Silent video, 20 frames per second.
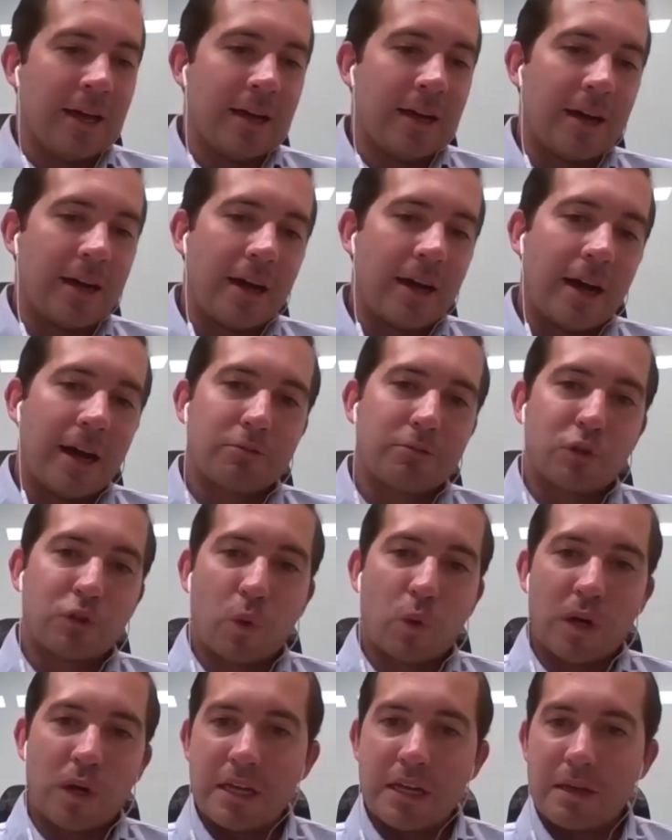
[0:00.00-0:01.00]
uh,
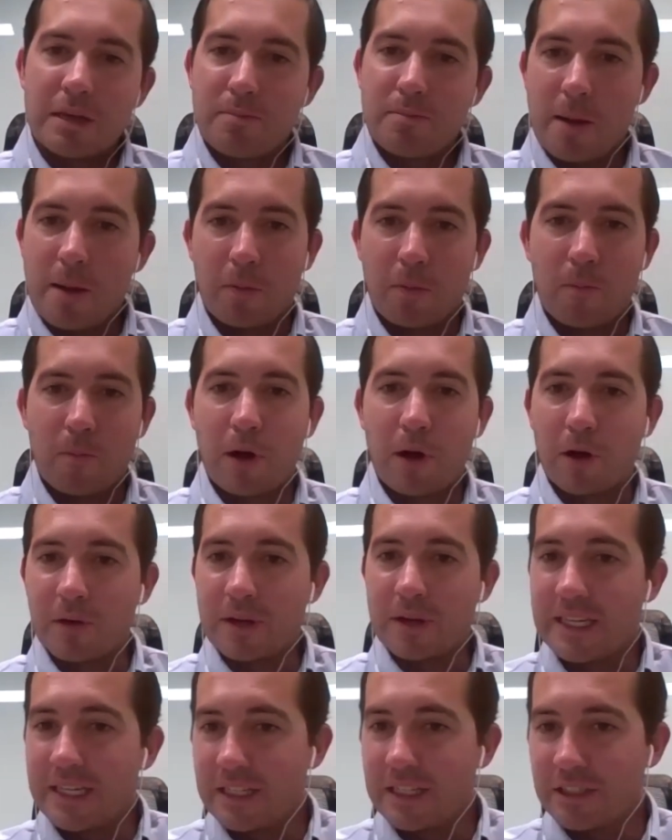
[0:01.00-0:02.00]
twenty pound per barrel
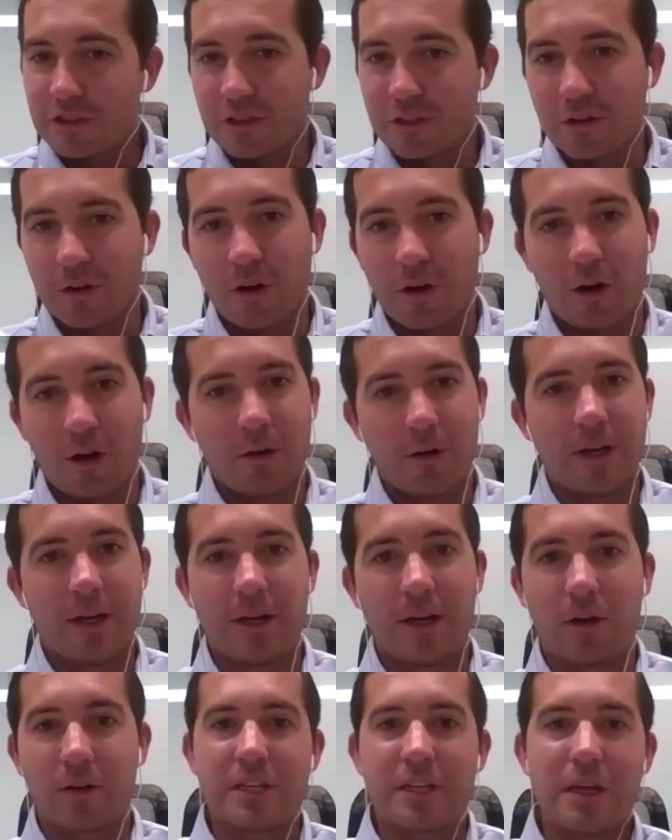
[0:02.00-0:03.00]
each, or,
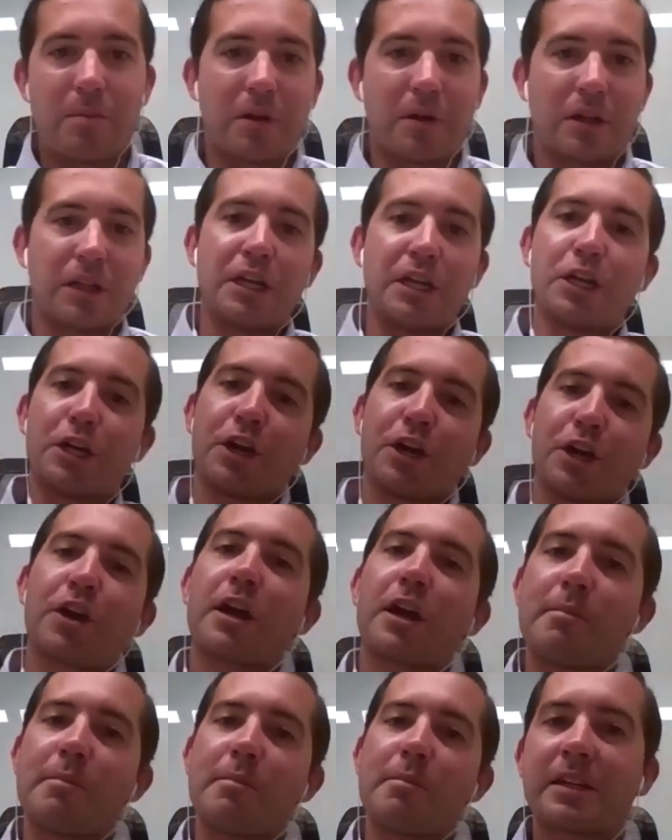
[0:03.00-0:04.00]
or typically you're
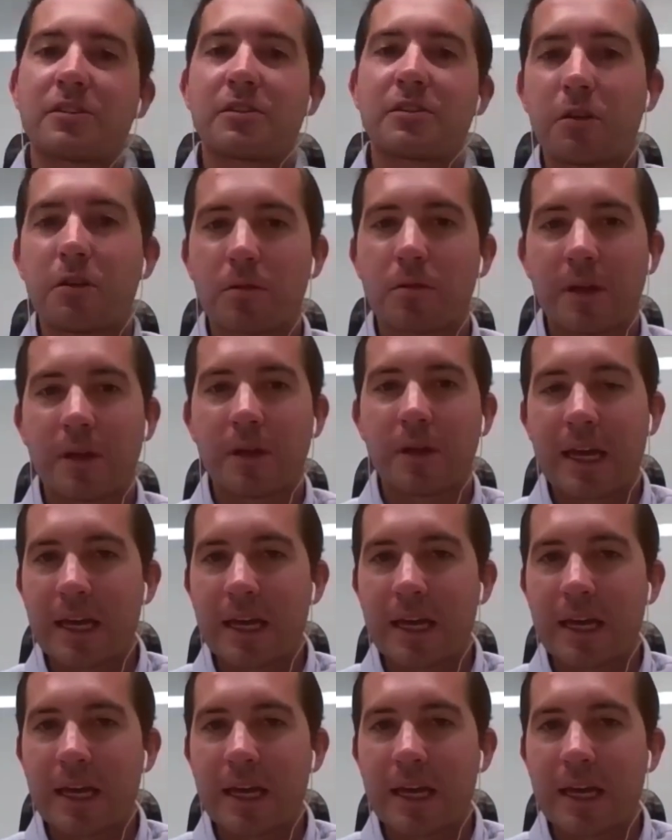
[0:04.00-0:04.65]
gonna mix two.